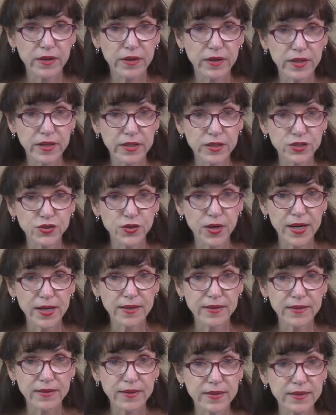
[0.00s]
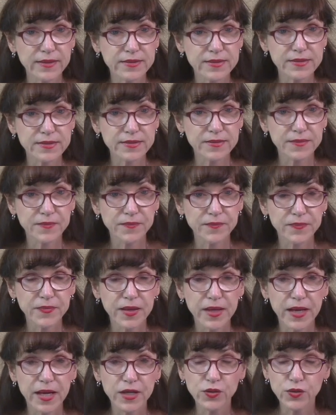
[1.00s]
and trying things.
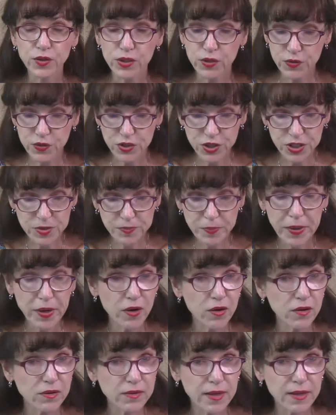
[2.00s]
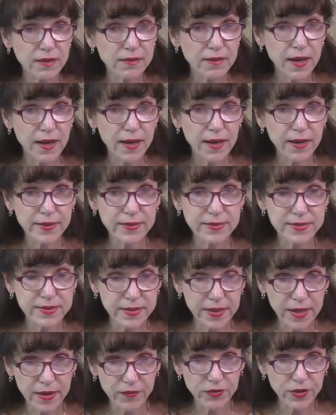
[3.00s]
And you can use just parallel lines
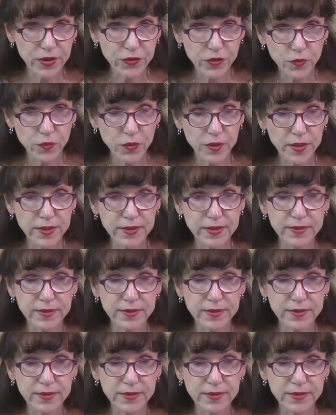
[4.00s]
and every other one.